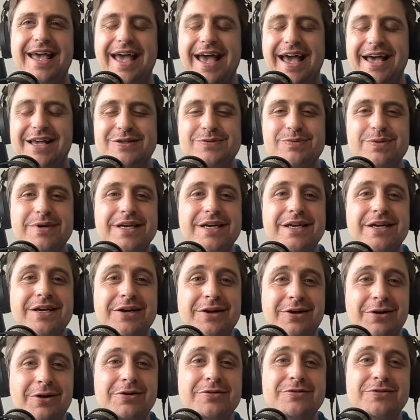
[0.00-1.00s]
As we
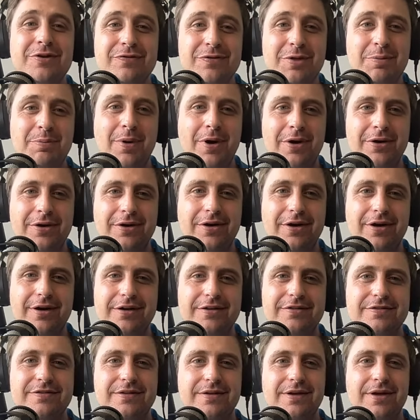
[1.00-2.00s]
close off the
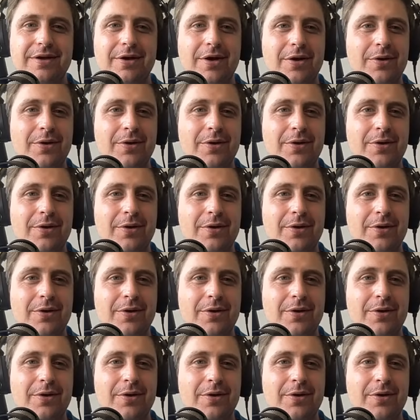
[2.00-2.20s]
podcast,